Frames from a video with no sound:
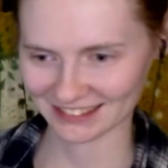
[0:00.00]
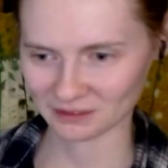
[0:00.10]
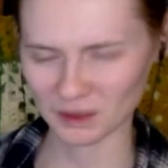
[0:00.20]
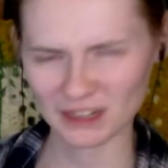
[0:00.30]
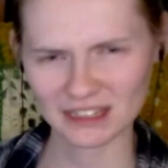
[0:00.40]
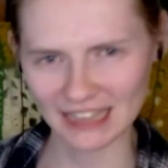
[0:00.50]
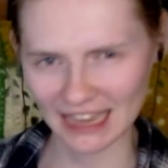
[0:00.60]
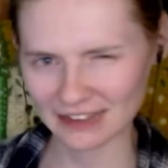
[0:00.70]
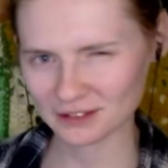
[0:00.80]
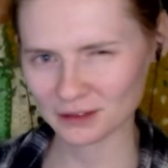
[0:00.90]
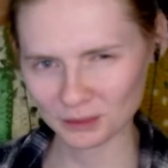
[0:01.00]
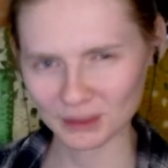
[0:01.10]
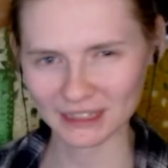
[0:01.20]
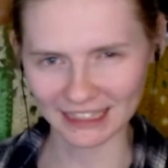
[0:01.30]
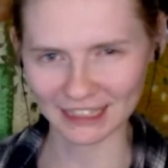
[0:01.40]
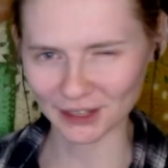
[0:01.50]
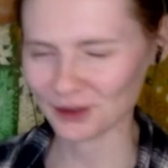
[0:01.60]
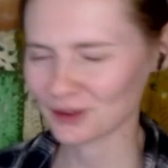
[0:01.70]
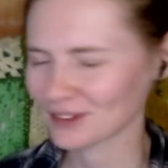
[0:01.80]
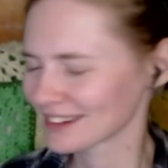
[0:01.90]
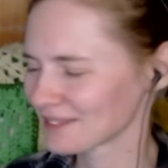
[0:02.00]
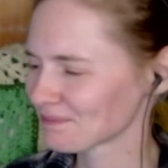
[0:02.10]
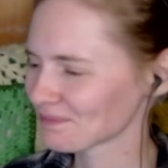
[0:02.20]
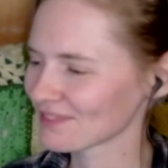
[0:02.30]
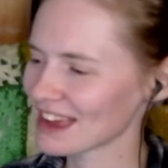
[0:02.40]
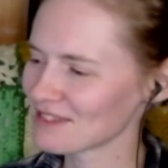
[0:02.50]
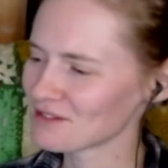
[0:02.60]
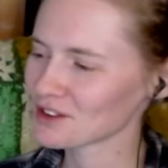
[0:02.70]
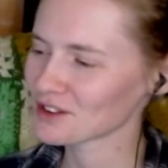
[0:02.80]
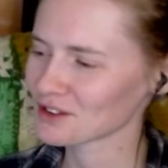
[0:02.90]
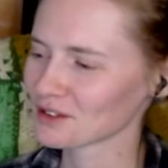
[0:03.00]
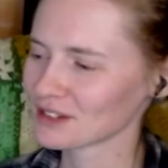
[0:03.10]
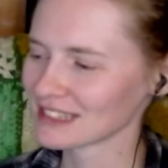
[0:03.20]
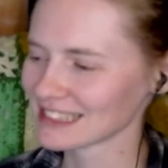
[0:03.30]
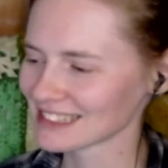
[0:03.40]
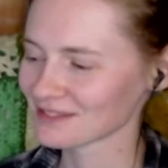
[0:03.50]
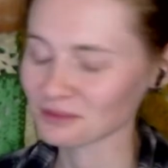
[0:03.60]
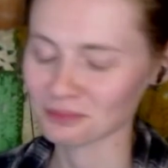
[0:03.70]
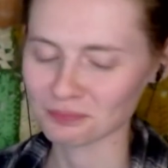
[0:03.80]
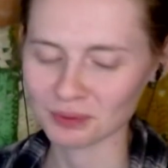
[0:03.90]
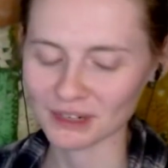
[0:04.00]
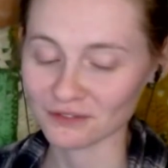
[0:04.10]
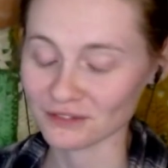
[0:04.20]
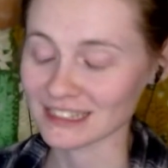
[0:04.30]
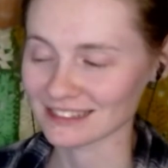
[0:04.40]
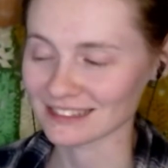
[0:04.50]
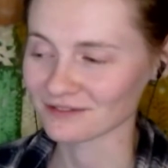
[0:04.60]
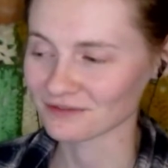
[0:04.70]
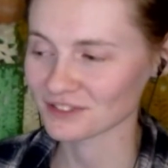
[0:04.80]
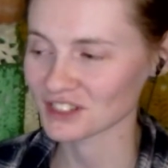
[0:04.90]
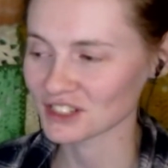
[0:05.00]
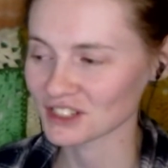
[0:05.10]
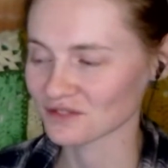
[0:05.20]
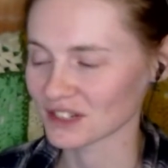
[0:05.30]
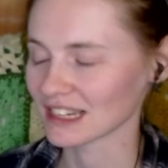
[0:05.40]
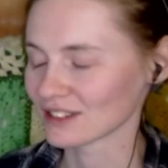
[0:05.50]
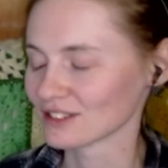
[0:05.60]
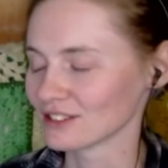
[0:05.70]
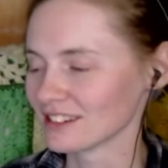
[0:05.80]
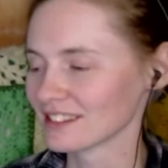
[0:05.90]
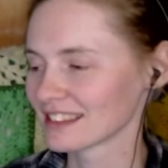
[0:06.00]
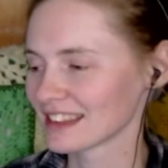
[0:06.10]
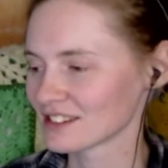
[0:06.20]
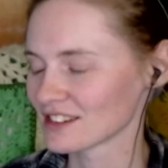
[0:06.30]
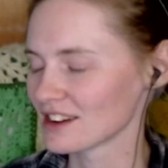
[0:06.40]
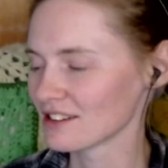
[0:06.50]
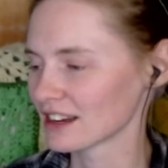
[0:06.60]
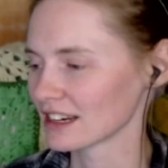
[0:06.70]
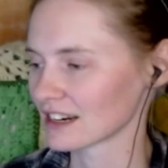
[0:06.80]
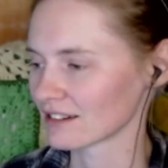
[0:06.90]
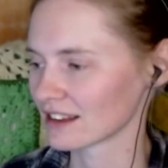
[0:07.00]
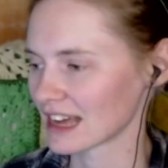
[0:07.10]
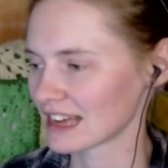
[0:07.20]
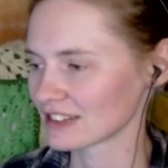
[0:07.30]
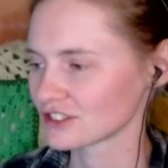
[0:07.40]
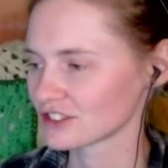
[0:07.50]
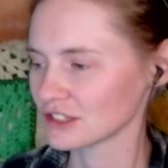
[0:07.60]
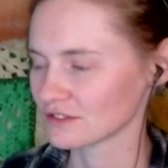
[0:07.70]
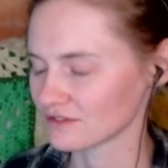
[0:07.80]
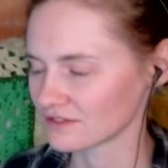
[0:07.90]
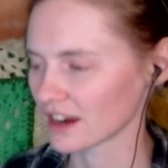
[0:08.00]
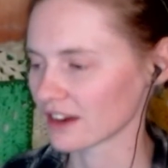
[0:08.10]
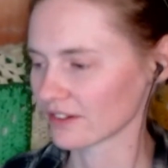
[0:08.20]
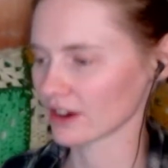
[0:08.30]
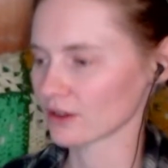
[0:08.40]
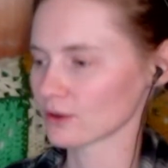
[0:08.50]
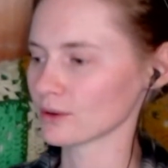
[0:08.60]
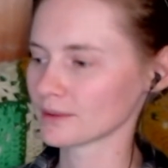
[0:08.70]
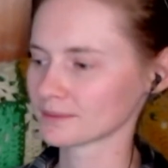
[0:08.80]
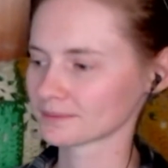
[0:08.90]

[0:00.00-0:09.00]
weirdly handsome but like cute, and cute who is pretty freaking, she's freaking cool. There's no getting around that. She's very, very cool.